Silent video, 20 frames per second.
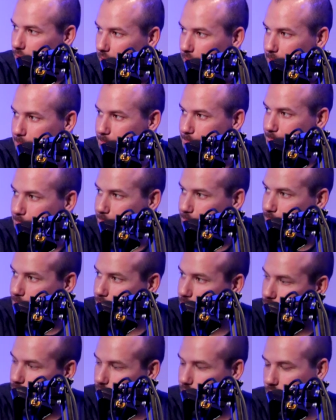
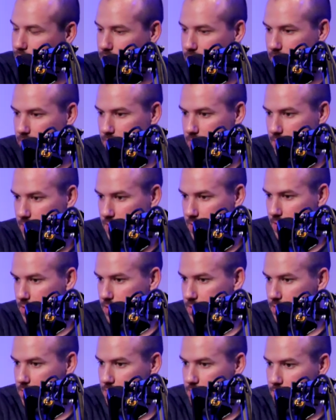
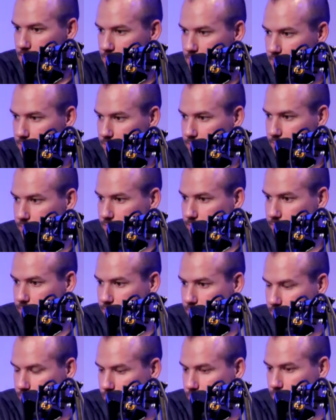
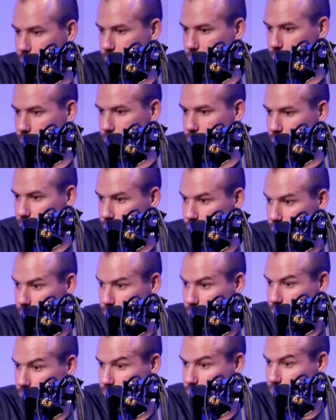
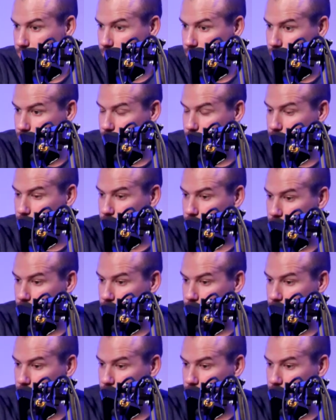(silent)